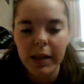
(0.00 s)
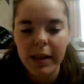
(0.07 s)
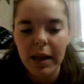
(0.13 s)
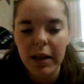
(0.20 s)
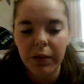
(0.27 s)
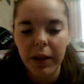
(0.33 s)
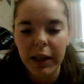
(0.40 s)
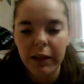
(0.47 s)

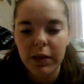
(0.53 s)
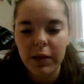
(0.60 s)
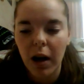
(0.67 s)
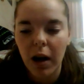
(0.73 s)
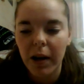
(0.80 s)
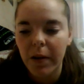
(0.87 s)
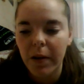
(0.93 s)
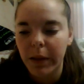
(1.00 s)
from all the
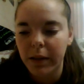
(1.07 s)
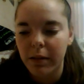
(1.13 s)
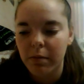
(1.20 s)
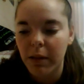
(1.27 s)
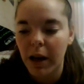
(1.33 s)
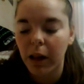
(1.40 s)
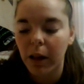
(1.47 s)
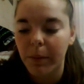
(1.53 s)
things that Rafe
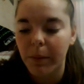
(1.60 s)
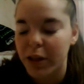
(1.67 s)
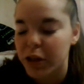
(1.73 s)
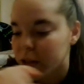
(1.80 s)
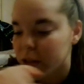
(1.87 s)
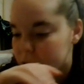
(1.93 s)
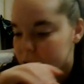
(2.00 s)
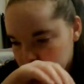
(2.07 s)
taught him
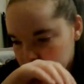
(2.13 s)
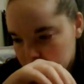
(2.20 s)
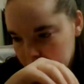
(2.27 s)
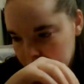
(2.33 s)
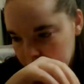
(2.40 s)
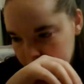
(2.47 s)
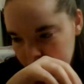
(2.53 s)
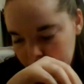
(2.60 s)
in
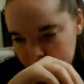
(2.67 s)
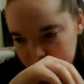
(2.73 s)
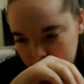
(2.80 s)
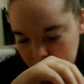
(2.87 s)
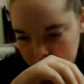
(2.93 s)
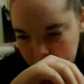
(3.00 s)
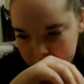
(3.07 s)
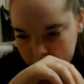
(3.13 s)
elementary school.